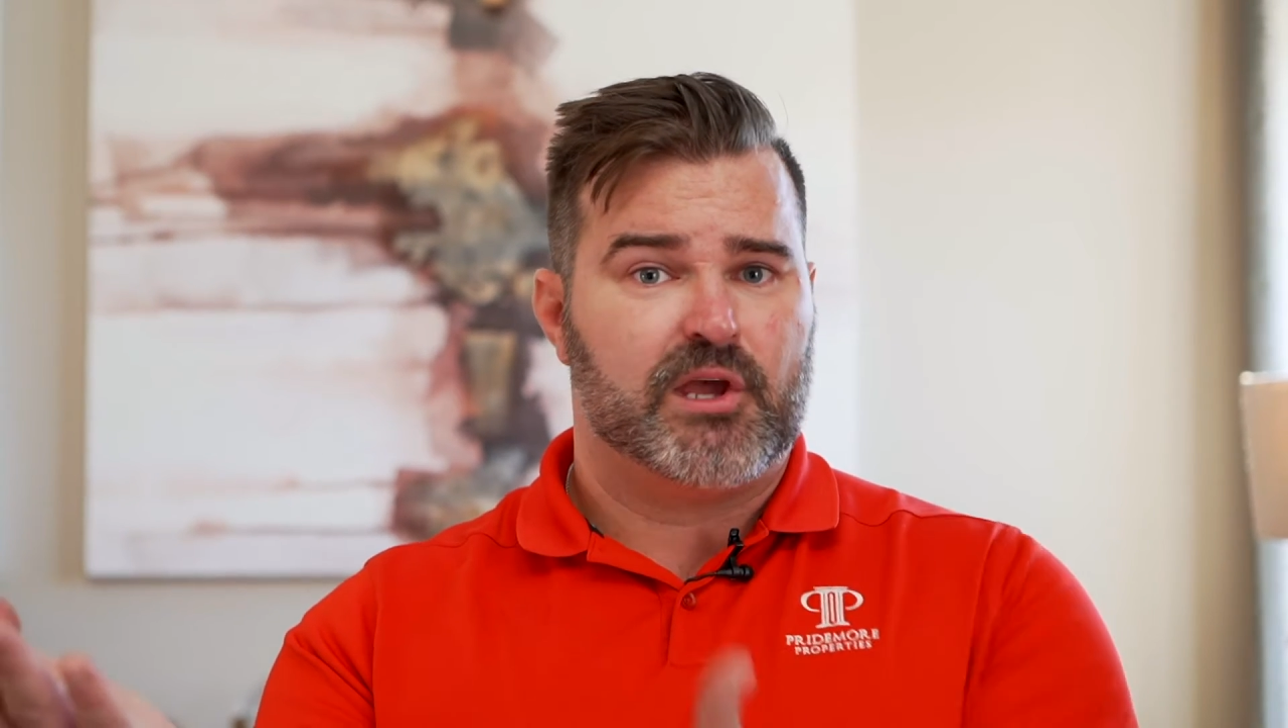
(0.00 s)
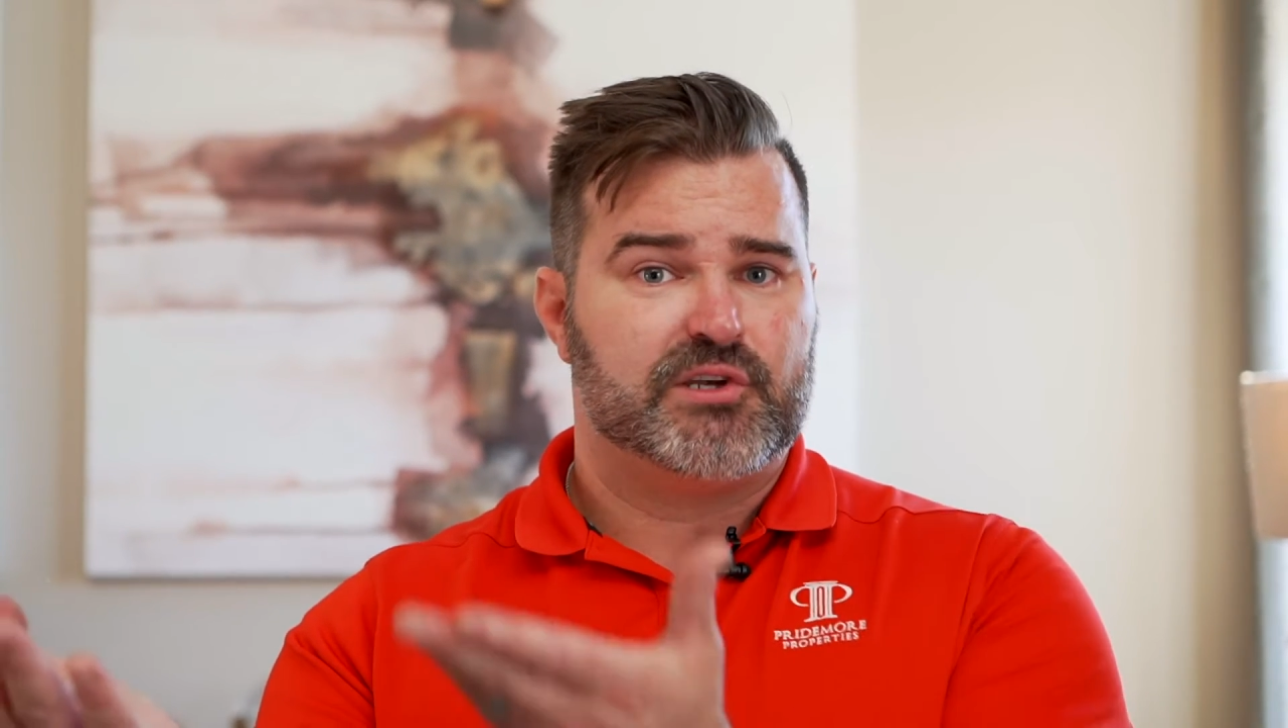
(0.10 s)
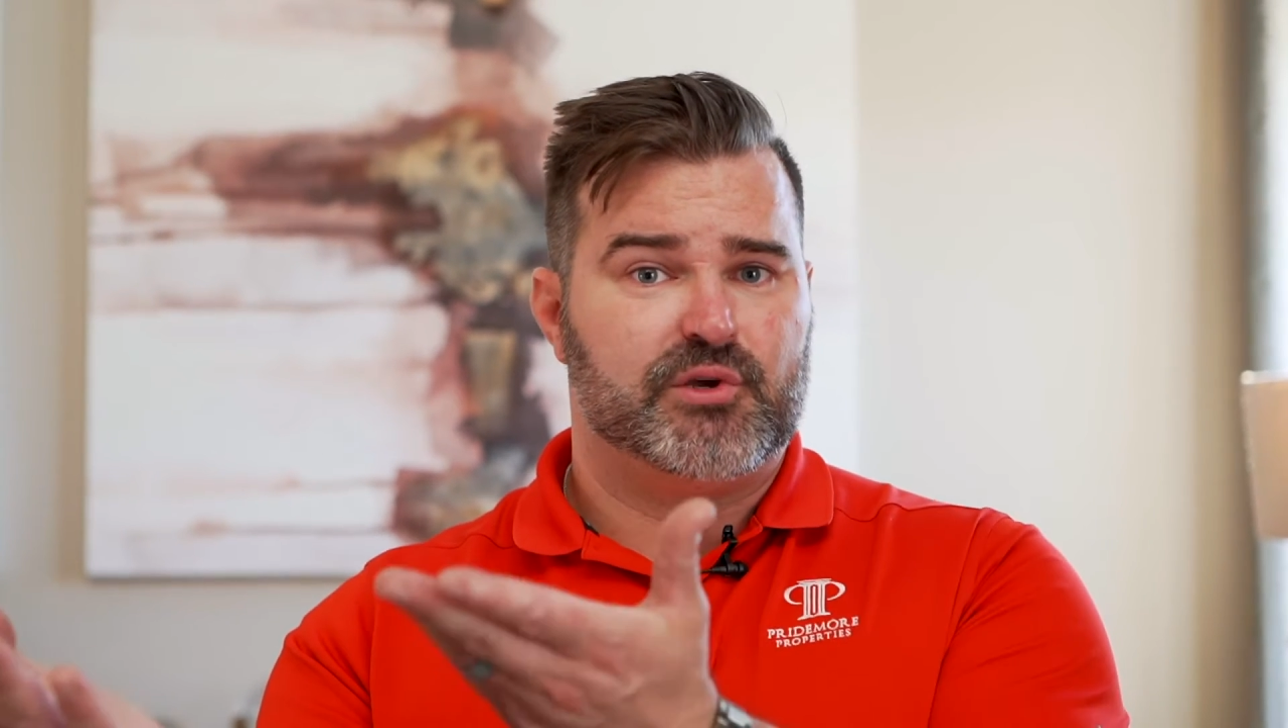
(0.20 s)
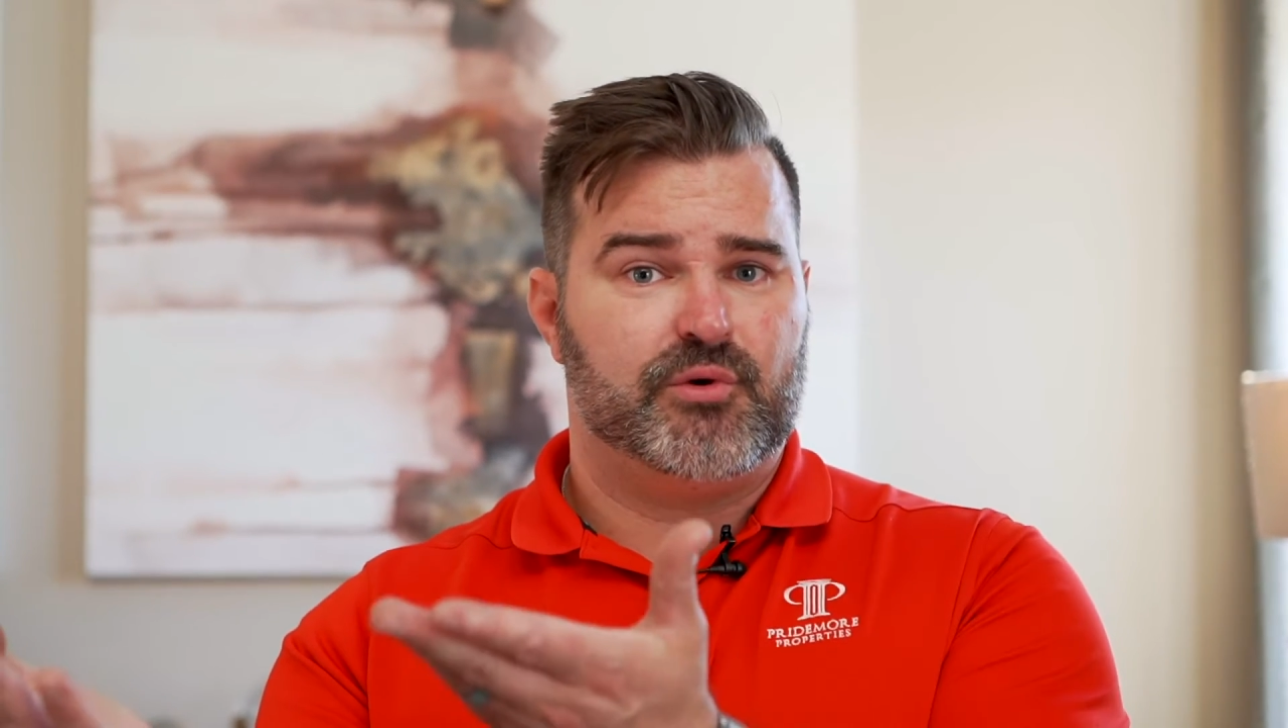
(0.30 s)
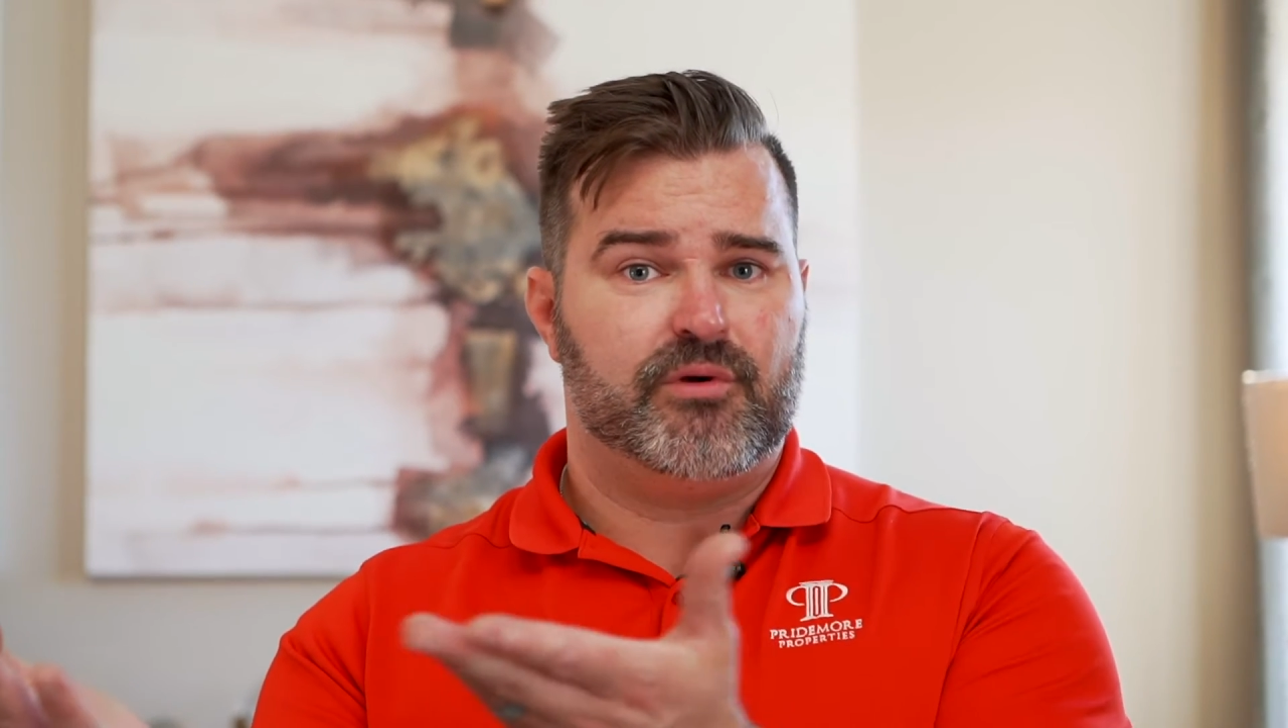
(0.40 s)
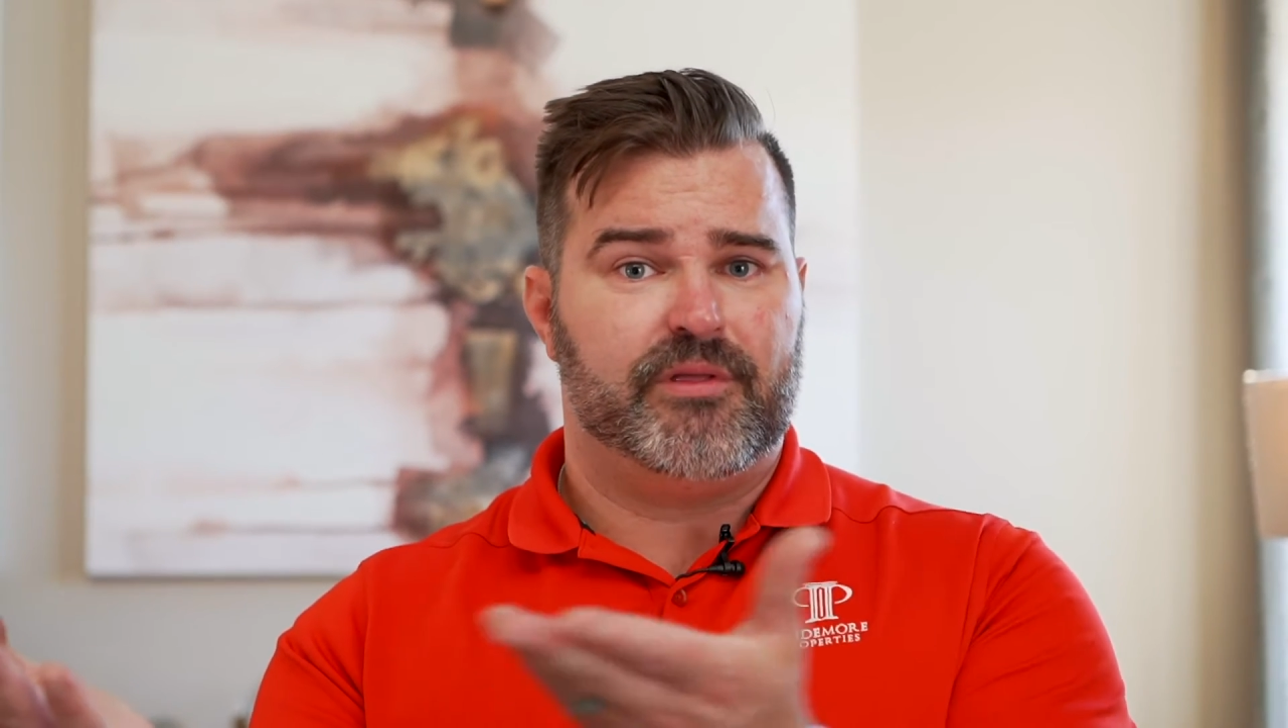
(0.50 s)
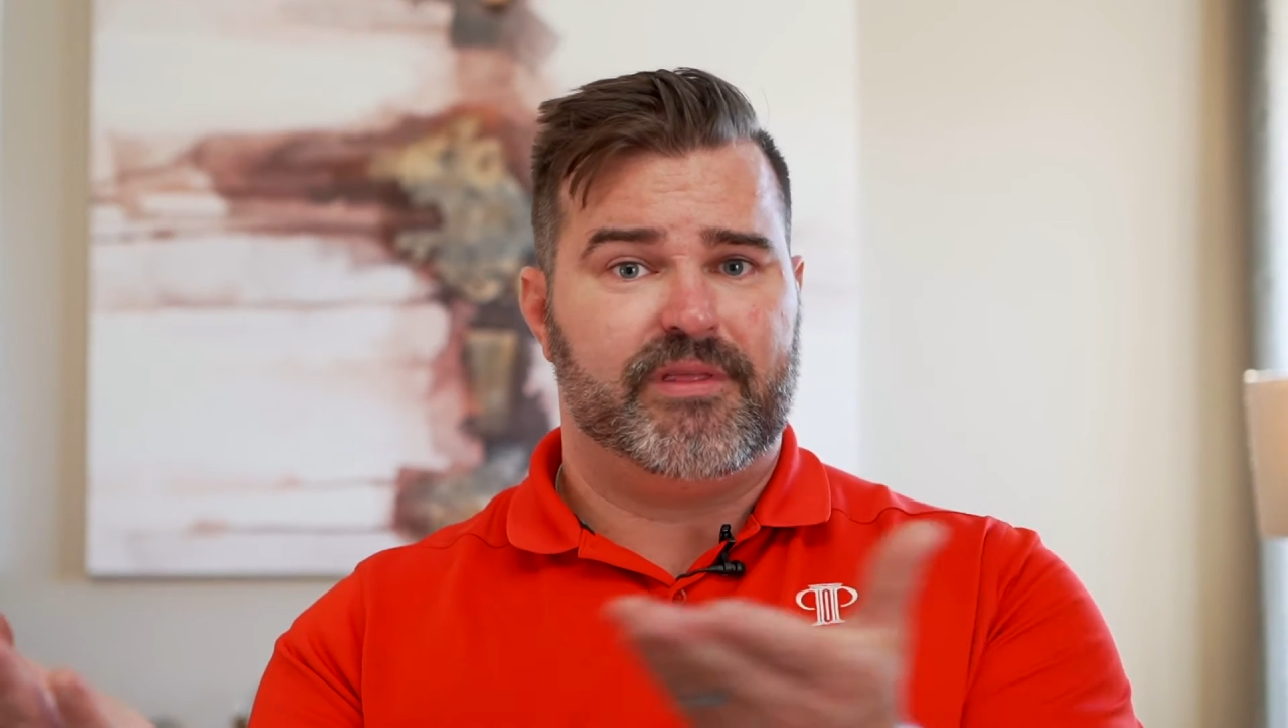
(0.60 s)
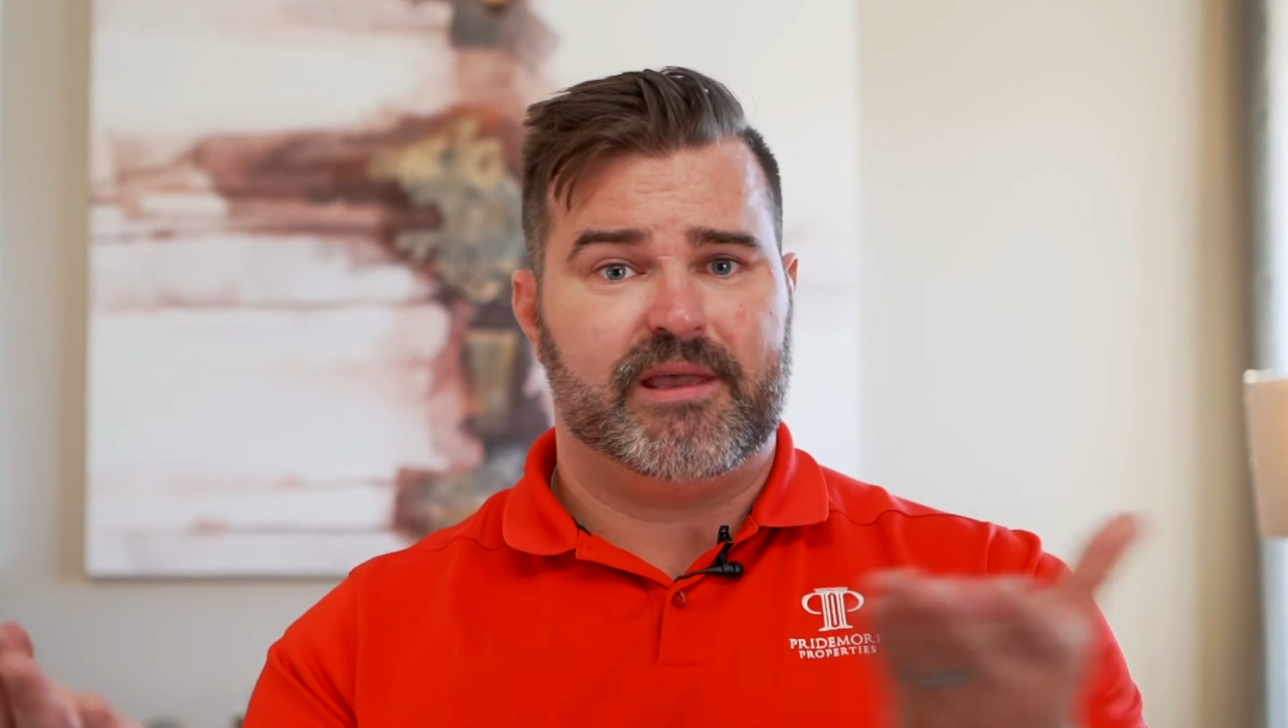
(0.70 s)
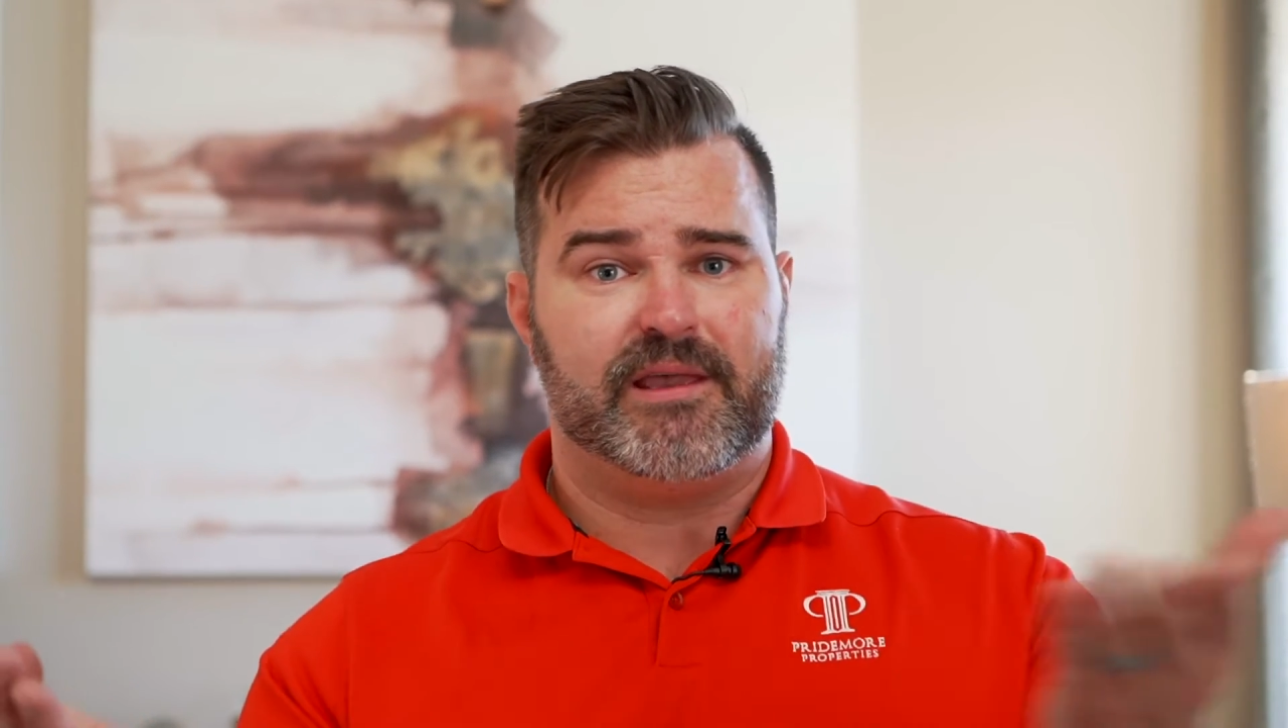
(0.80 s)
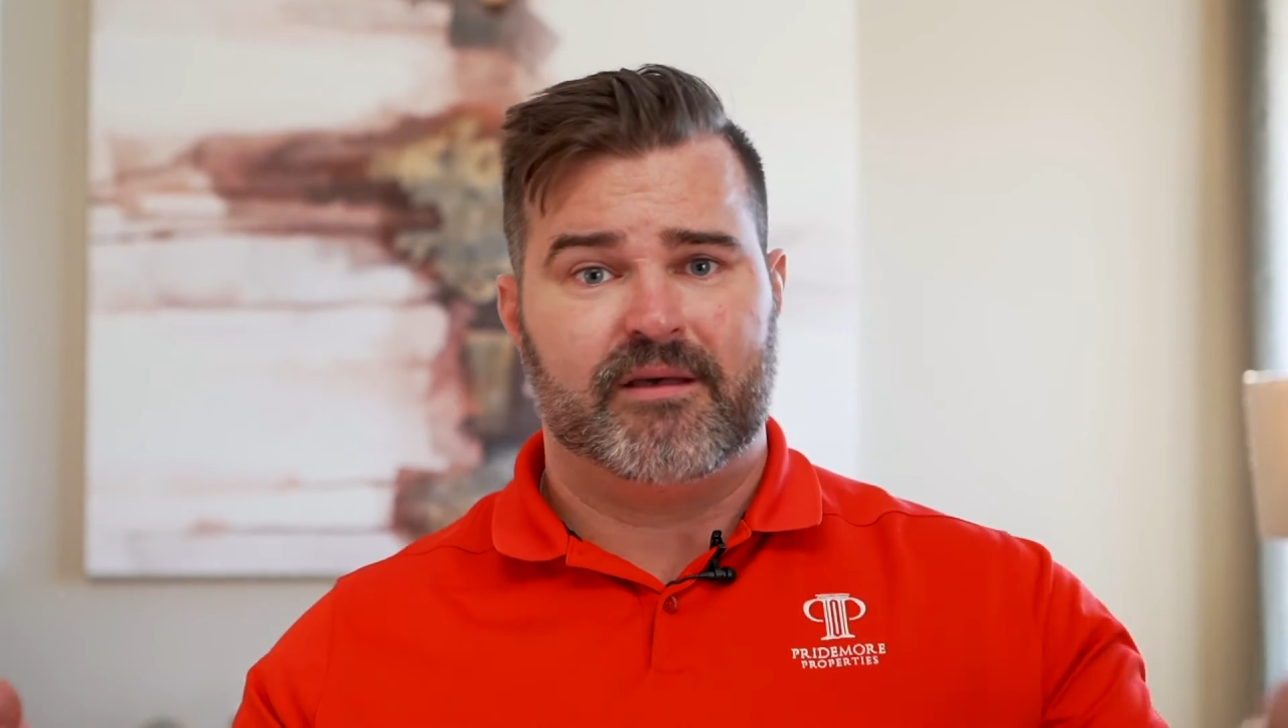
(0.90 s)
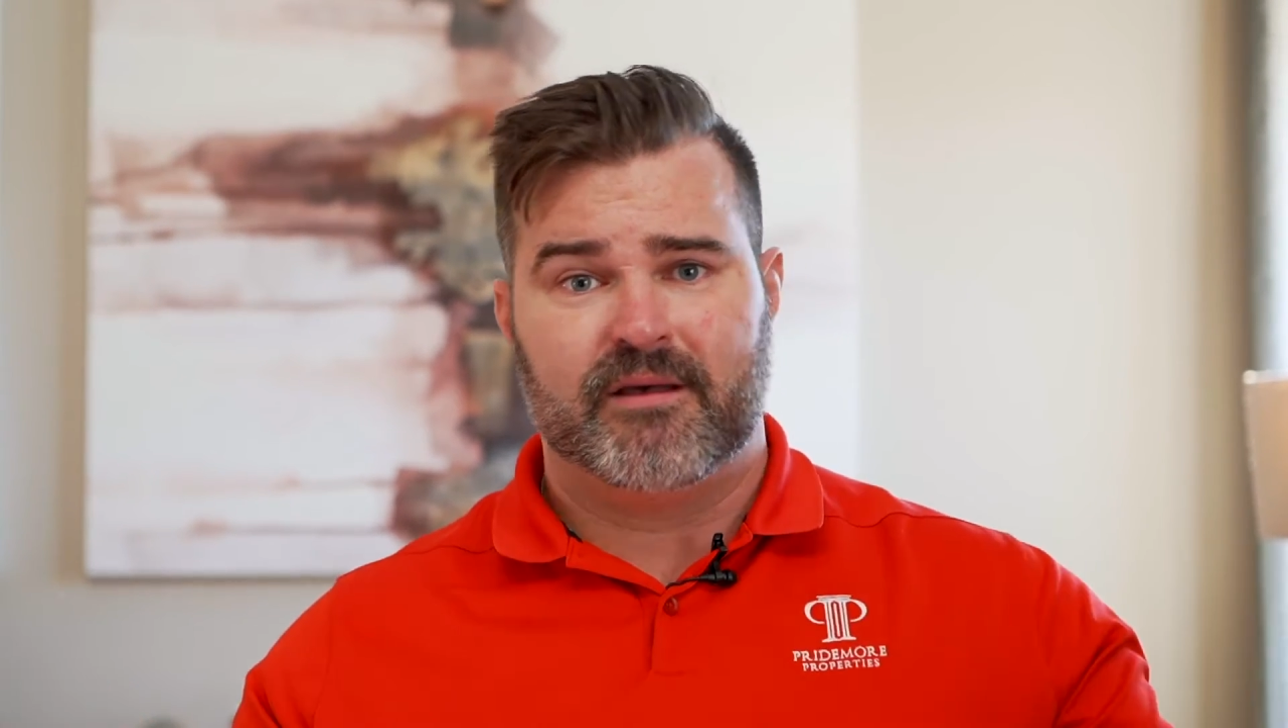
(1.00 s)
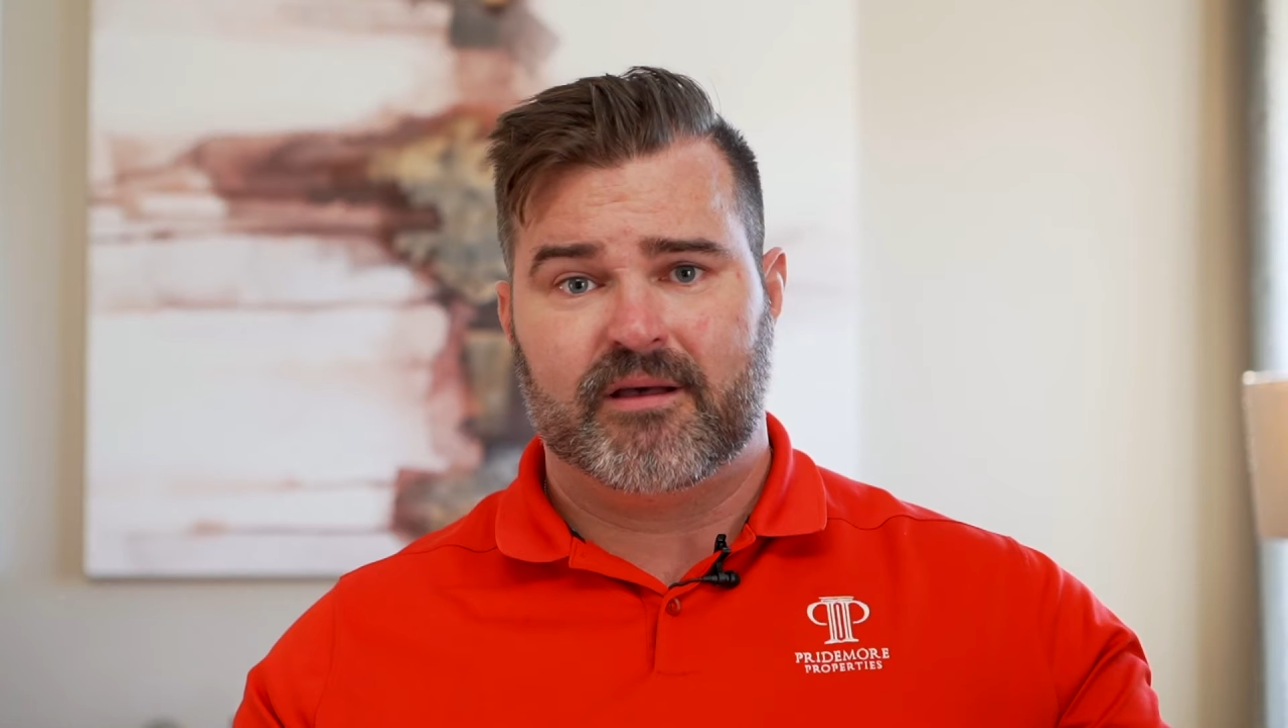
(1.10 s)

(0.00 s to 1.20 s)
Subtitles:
to the